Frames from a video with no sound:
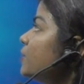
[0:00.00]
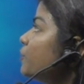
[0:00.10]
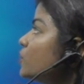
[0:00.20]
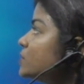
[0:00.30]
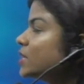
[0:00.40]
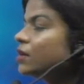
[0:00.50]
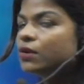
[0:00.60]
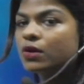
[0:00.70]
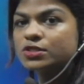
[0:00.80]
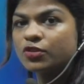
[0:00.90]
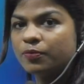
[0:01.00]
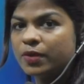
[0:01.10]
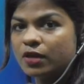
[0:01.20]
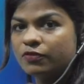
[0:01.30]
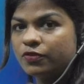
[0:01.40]
if you see, loss of
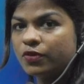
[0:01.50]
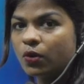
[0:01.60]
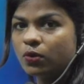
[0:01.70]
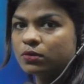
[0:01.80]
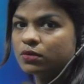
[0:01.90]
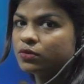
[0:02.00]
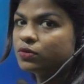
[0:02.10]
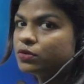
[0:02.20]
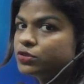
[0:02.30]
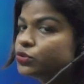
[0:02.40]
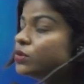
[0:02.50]
blood flow to